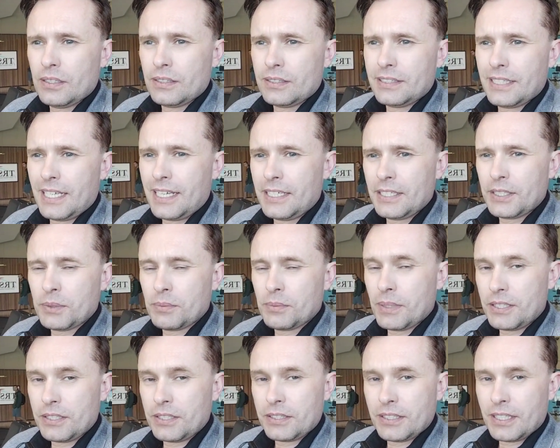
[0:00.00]
take as
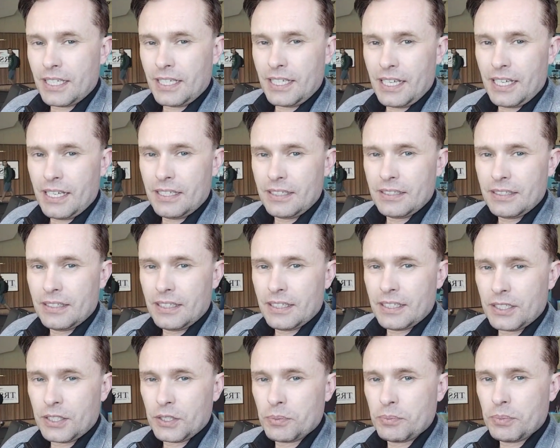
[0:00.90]
much as they can and
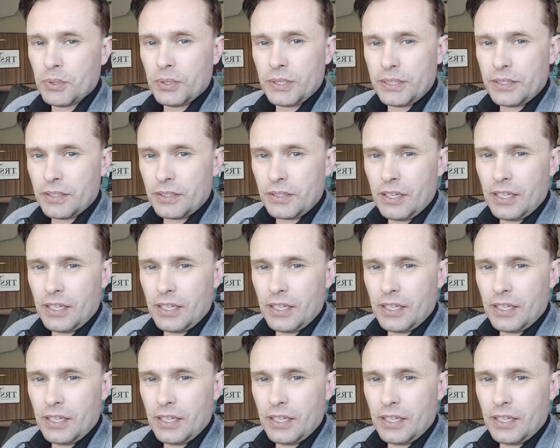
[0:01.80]
exploit the